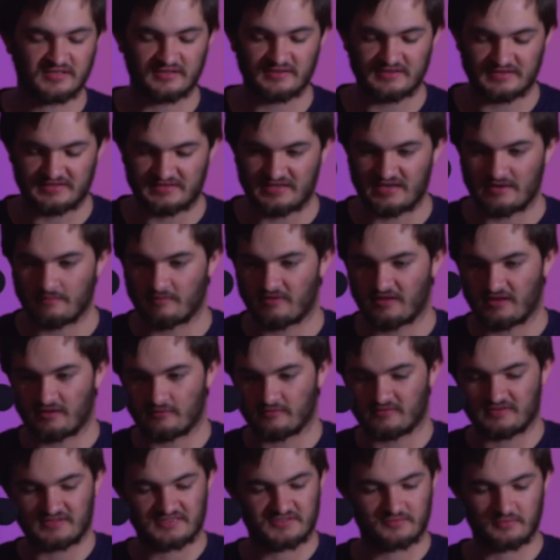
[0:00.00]
done the same thing
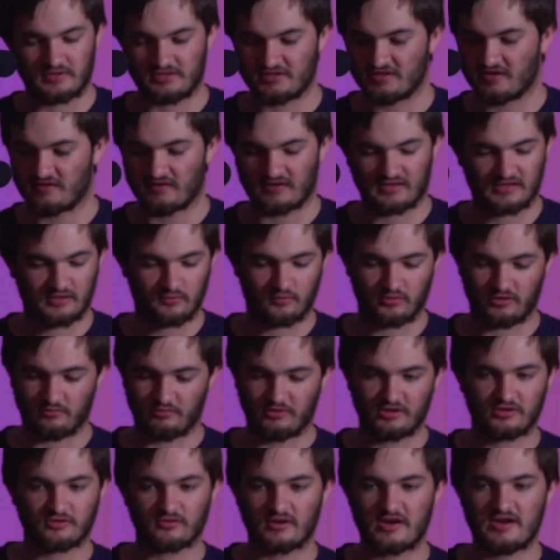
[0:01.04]
with the Switch, I think it would have
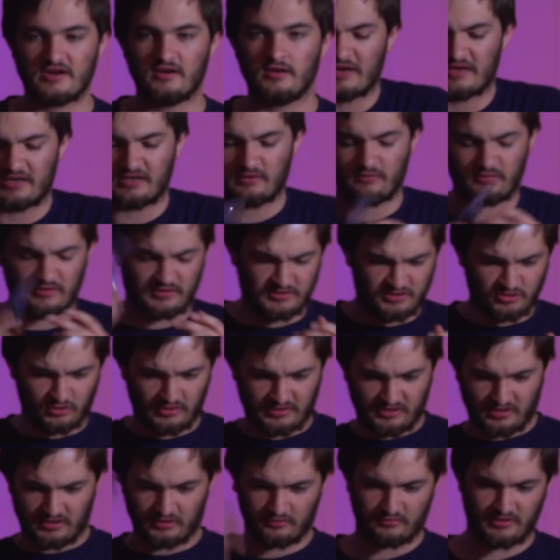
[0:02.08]
been great. I can get rid of
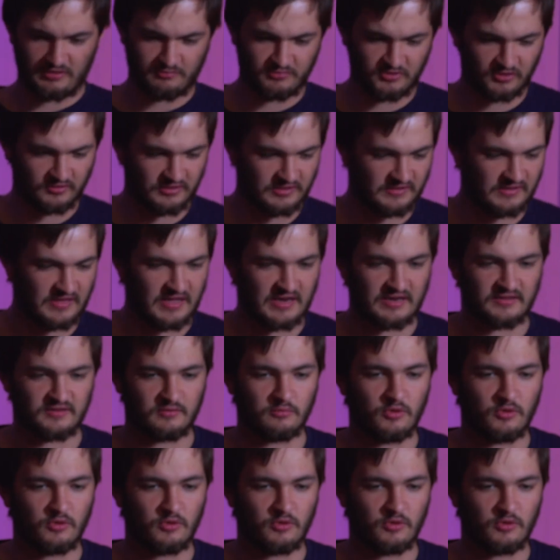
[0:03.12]
Joy-Con grip, don't need that at the